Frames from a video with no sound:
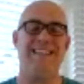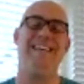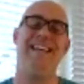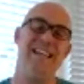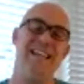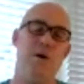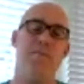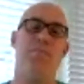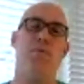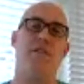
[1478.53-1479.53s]
guess
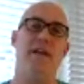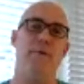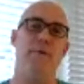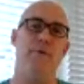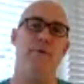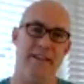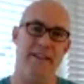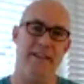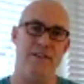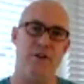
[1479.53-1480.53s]
what book they
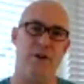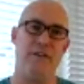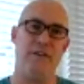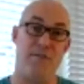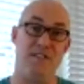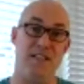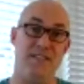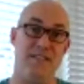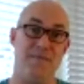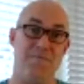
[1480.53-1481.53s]
read during the off
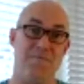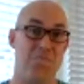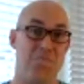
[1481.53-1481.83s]
season?